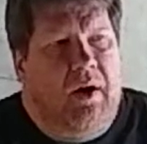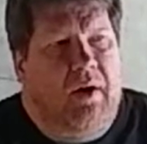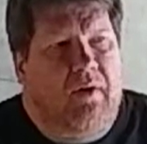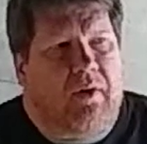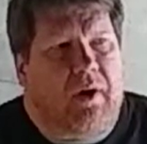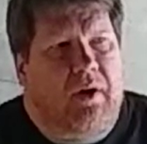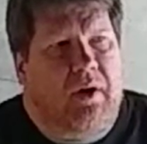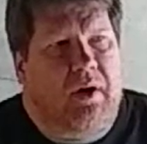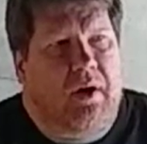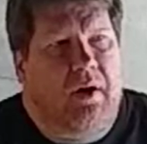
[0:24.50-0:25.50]
Eric,
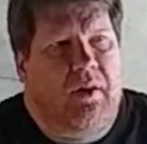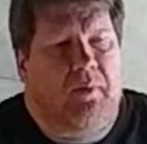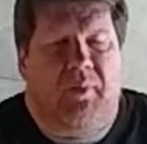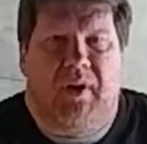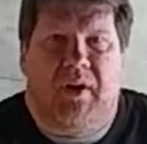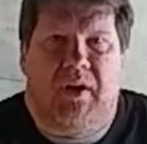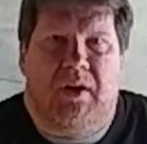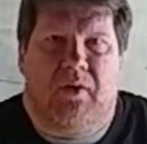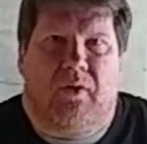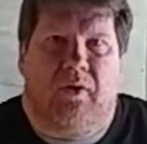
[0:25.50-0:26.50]
the Big
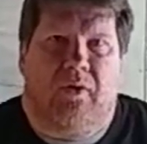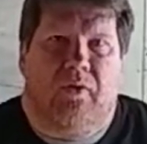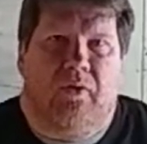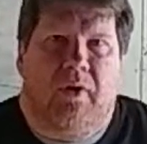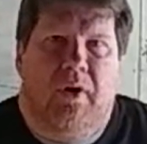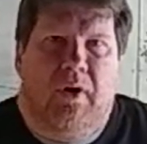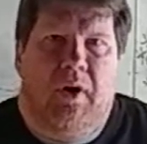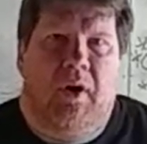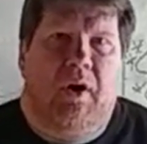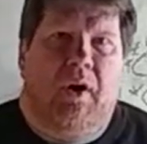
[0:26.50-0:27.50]
E Arnold.
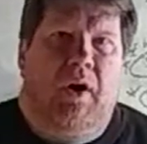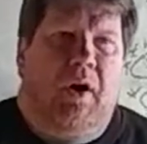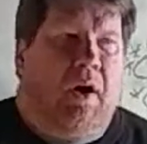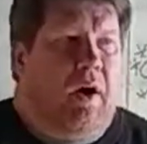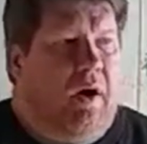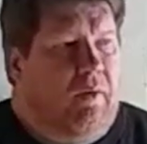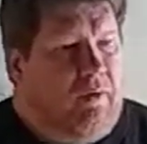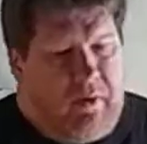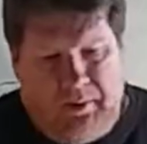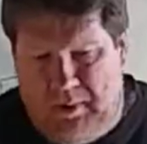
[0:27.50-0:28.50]
Uh,
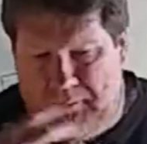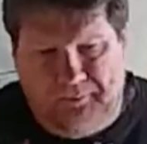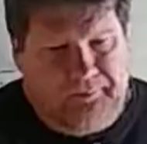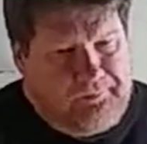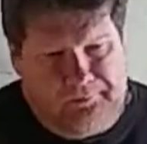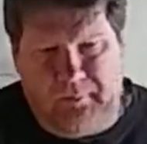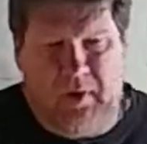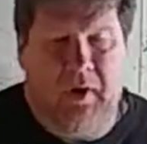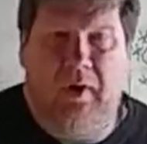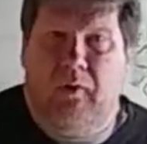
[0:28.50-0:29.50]
we're,
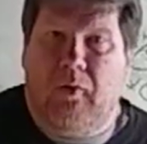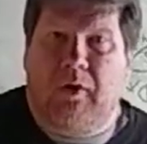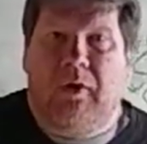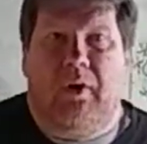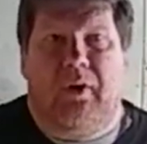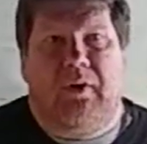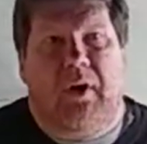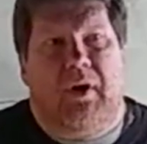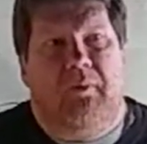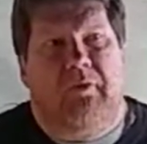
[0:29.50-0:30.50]
you know, working our
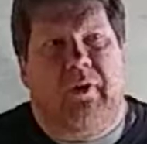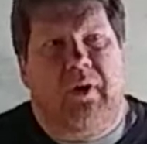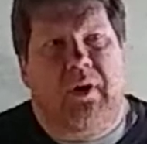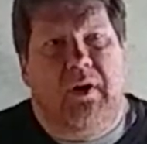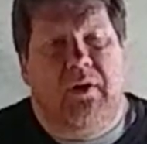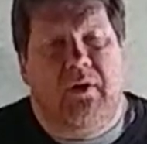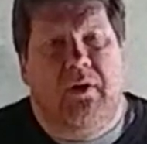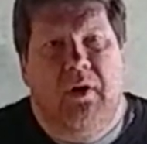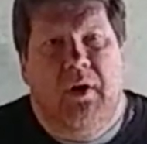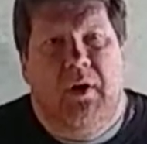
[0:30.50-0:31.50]
time thing
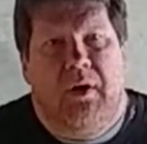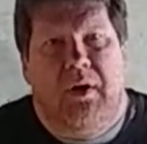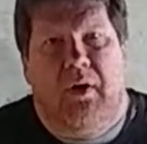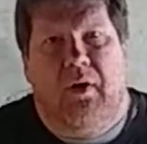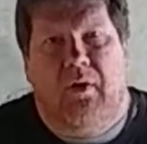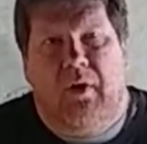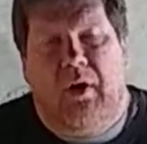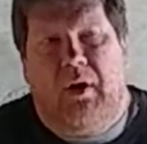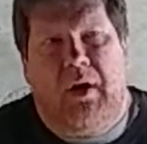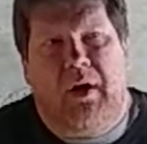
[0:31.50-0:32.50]
here. You know,
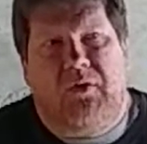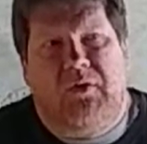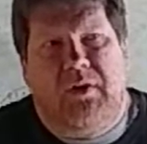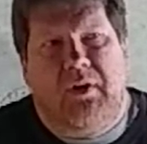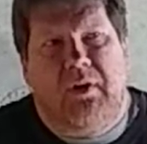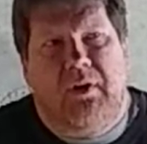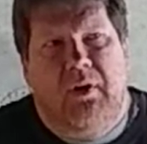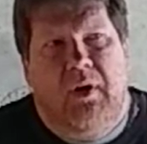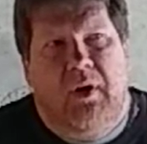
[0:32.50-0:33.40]
uh, last year,